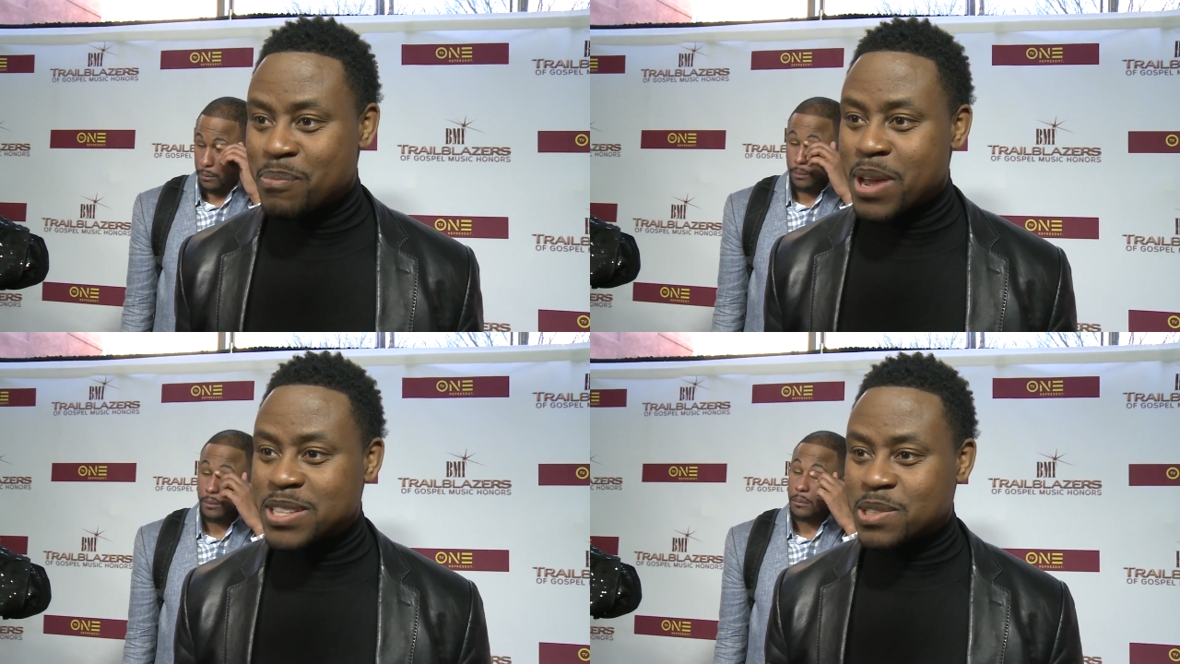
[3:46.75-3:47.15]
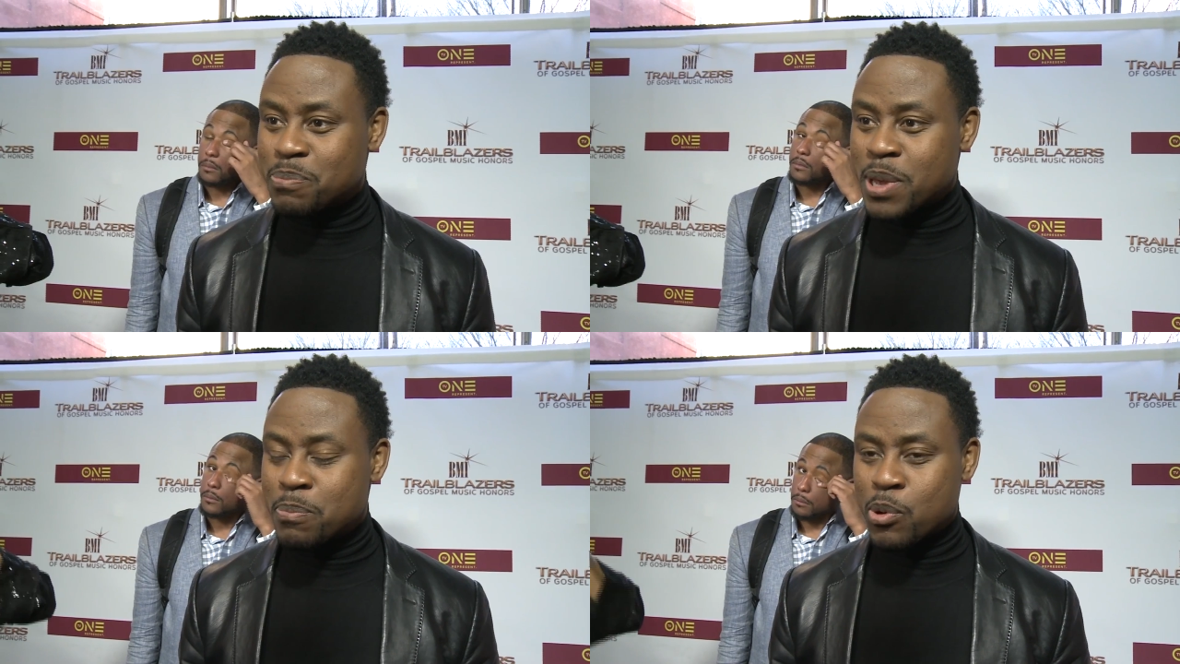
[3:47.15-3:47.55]

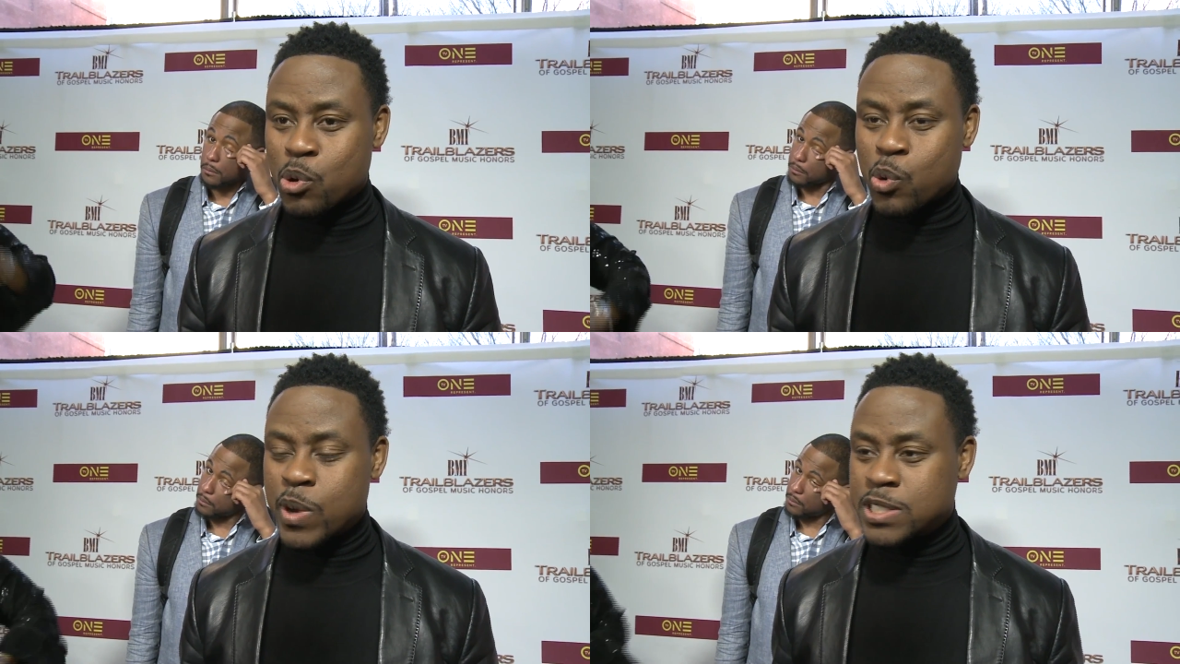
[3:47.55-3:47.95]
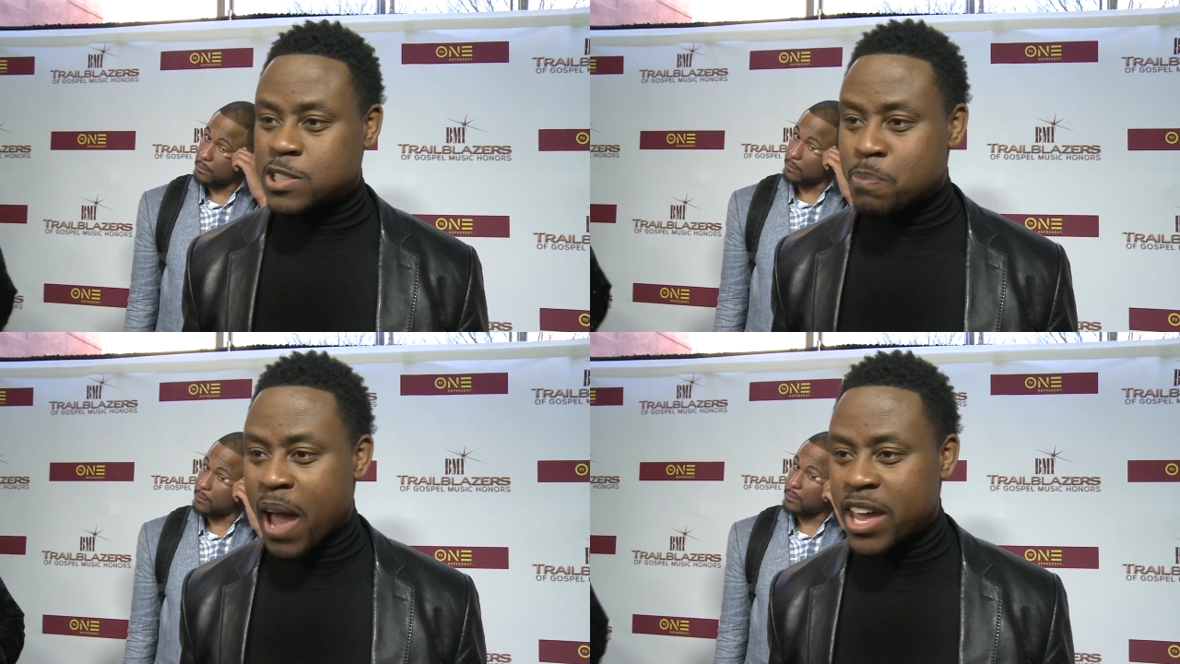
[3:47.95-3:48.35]
Speaker 1: amazing people who
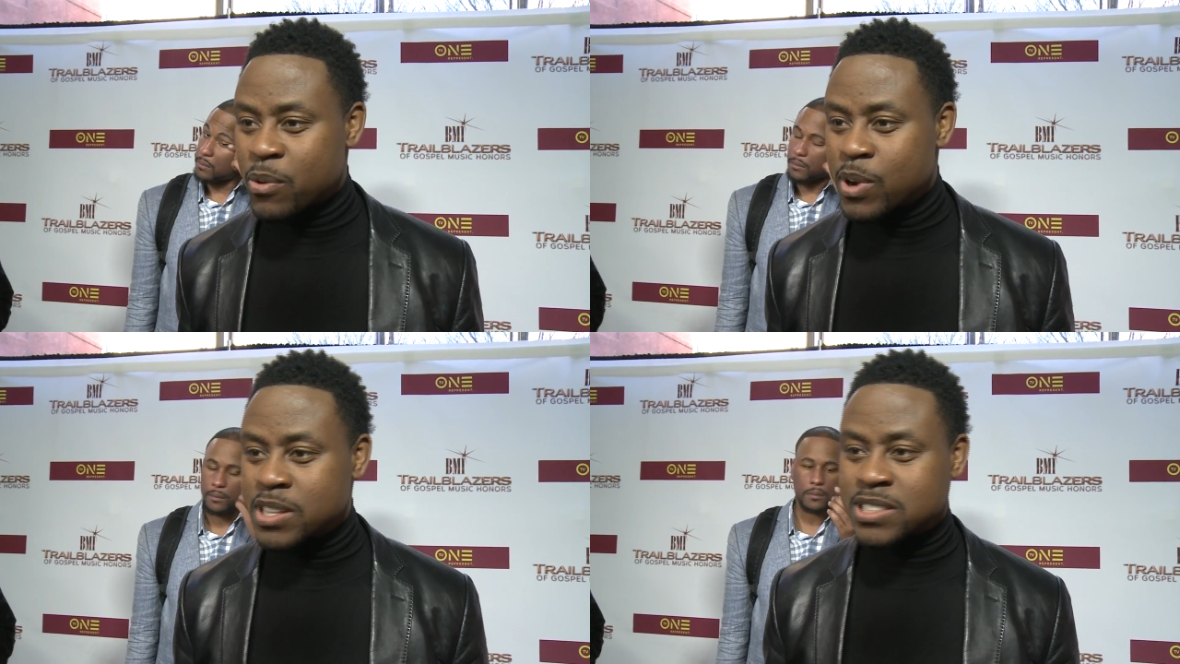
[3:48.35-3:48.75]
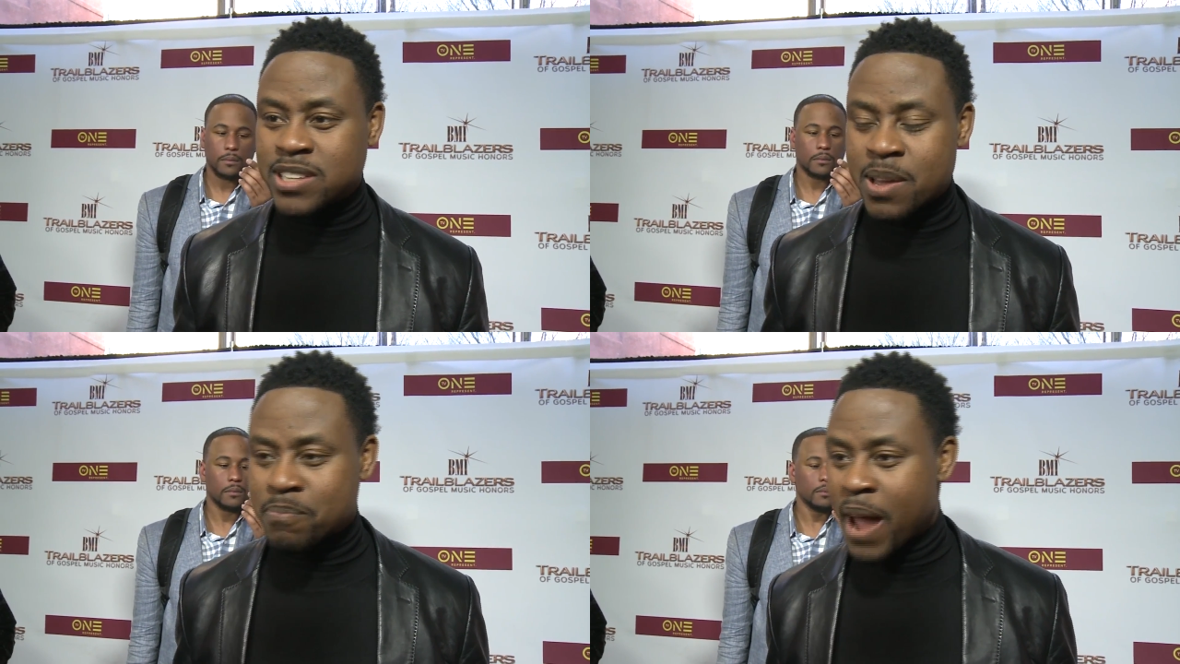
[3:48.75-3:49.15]
inspire
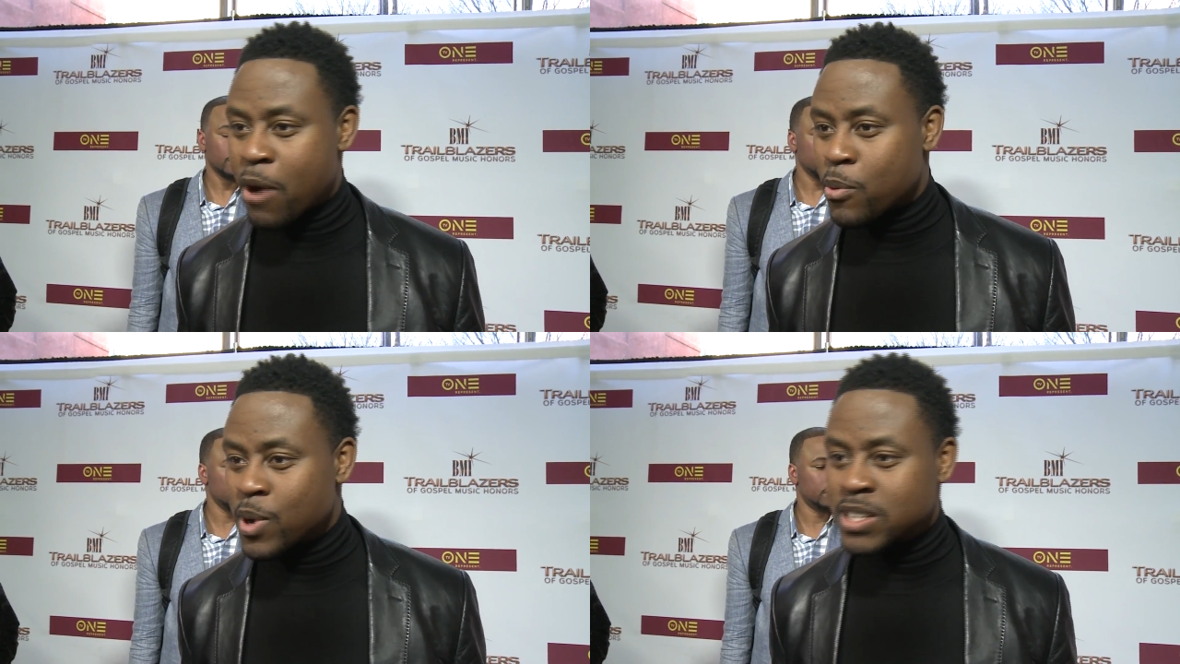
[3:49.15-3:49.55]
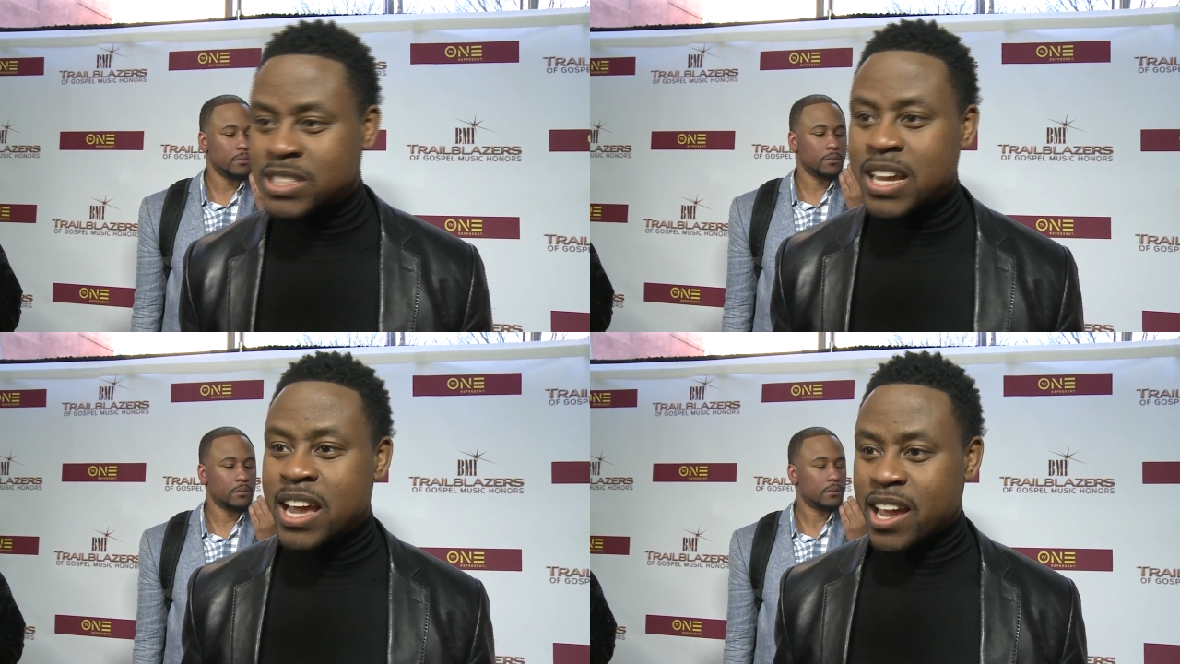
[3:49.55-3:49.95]
us, empower
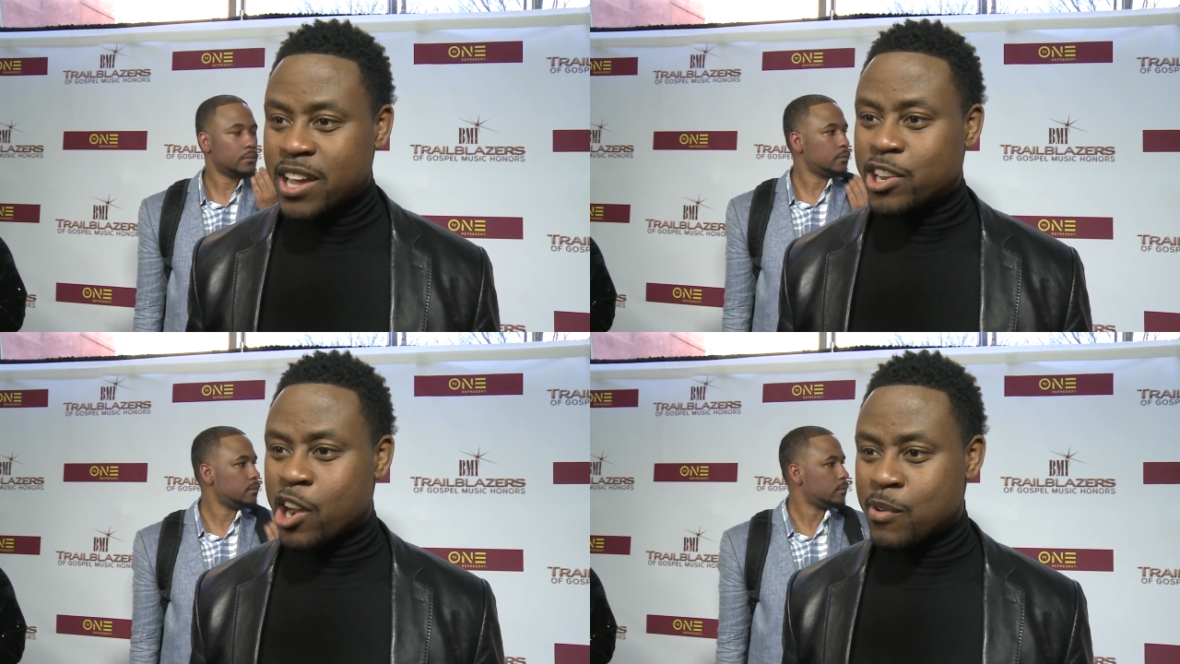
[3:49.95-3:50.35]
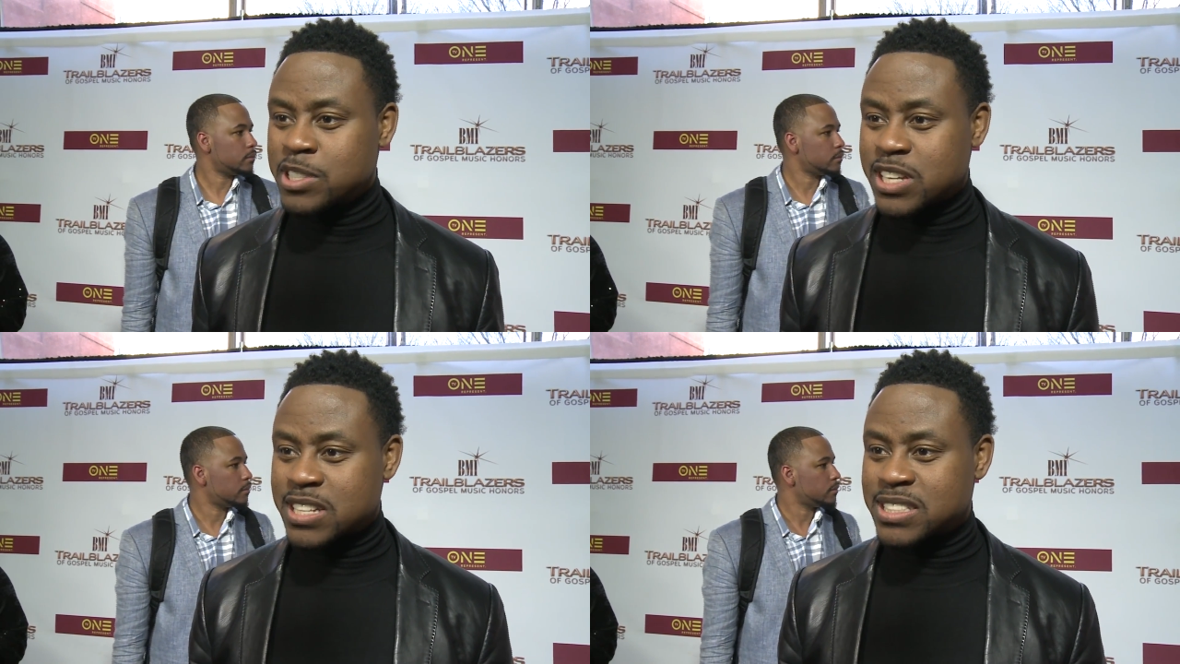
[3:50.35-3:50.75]
us,
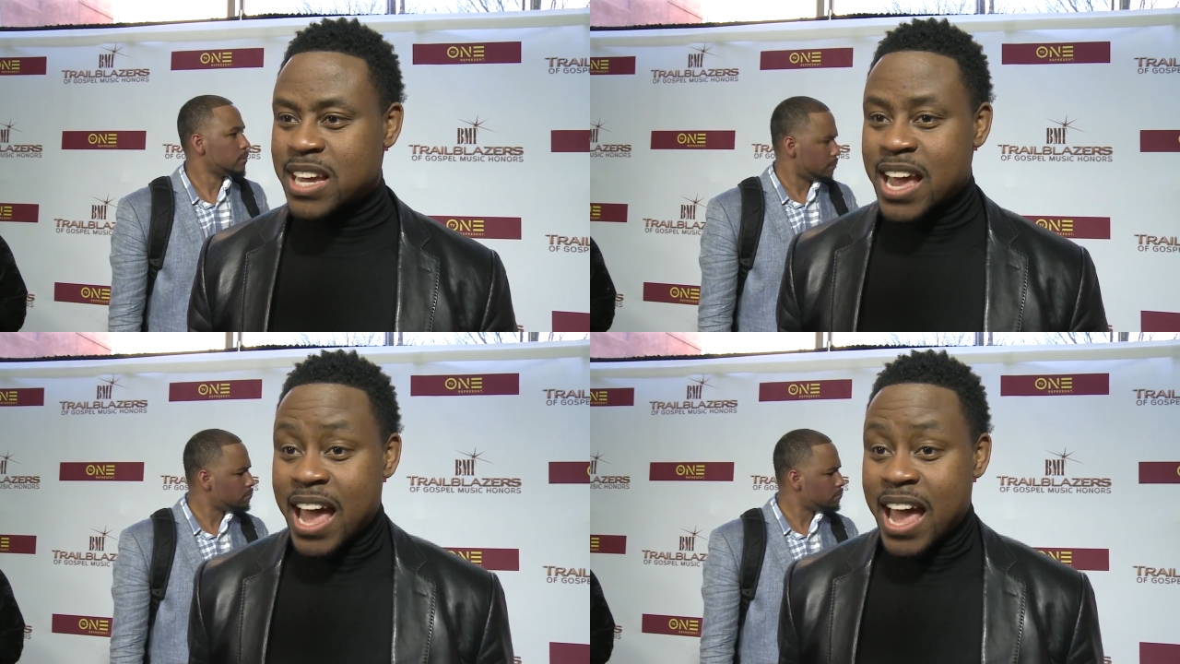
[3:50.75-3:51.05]
encourage us,